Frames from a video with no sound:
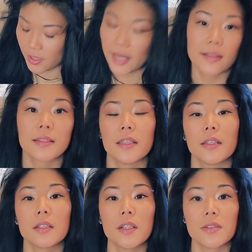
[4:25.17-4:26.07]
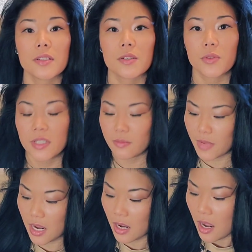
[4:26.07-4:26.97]
That is the closest store to
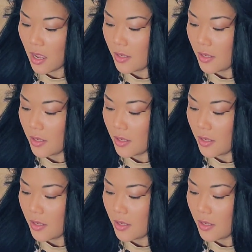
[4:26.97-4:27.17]
me.